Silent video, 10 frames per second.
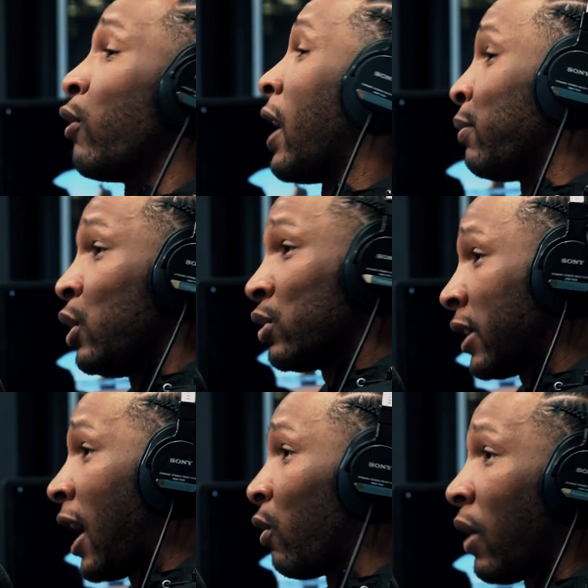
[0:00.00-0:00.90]
I don't have the
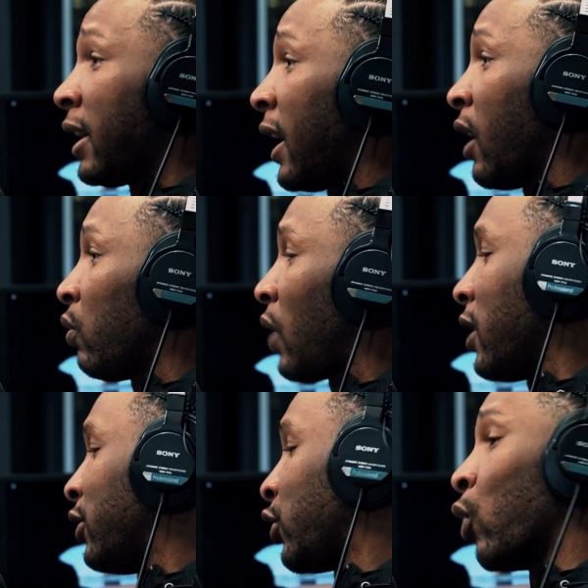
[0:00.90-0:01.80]
music out right now,
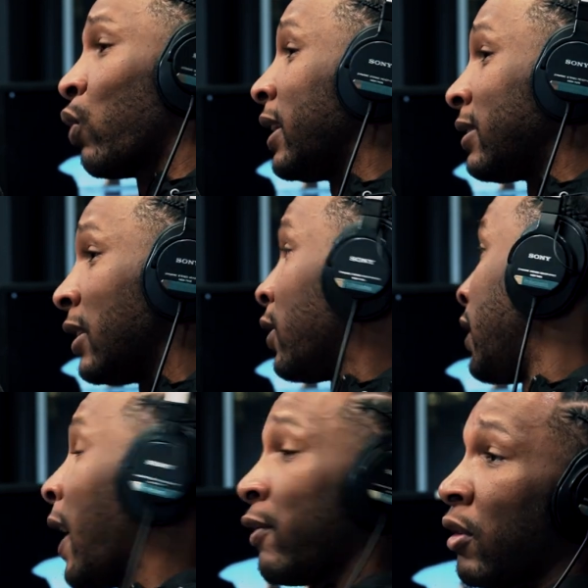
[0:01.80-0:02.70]
don't release
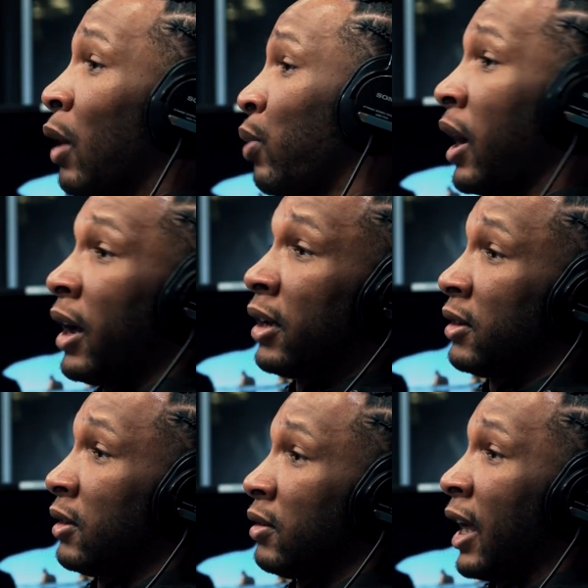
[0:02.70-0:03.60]
nothing after I
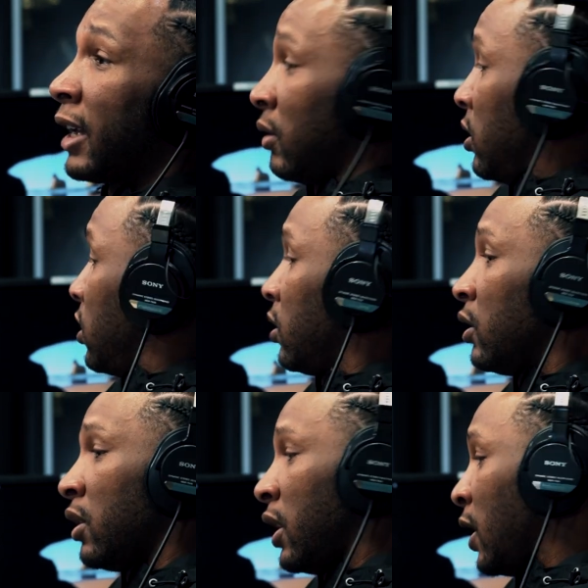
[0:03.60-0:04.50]
pass. Mm-hmm. Like. Mm-hmm.
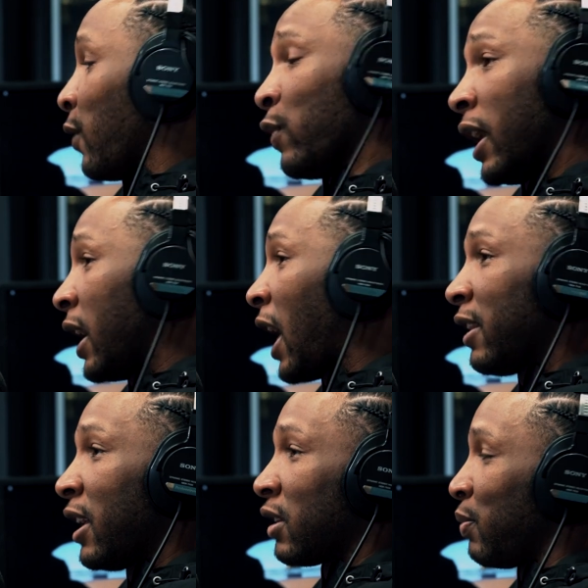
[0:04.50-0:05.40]
If it ain't I,
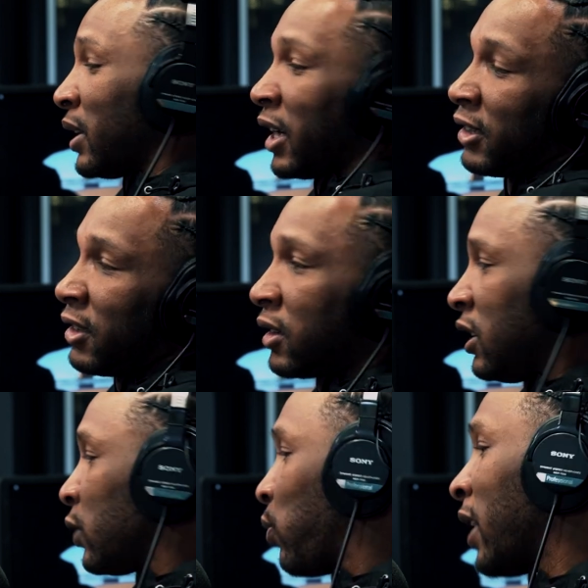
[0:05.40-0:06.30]
it, because it's
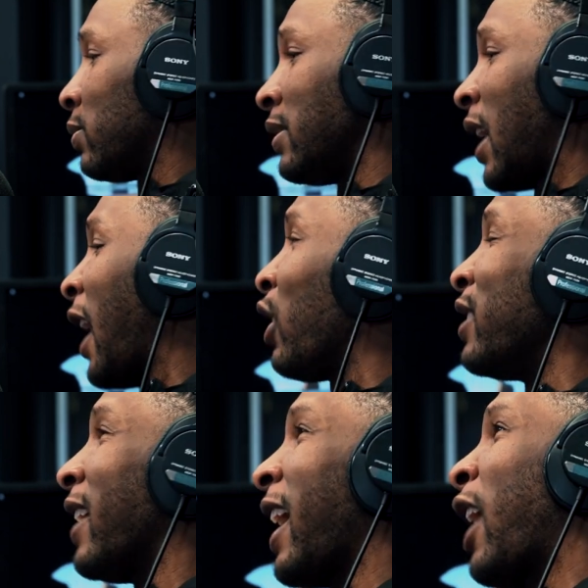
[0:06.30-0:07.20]
it's possibly I don't
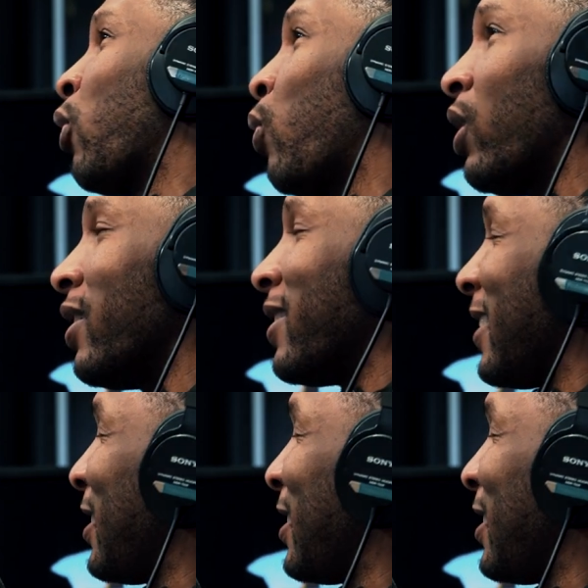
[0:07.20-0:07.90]
he's like I don't want like,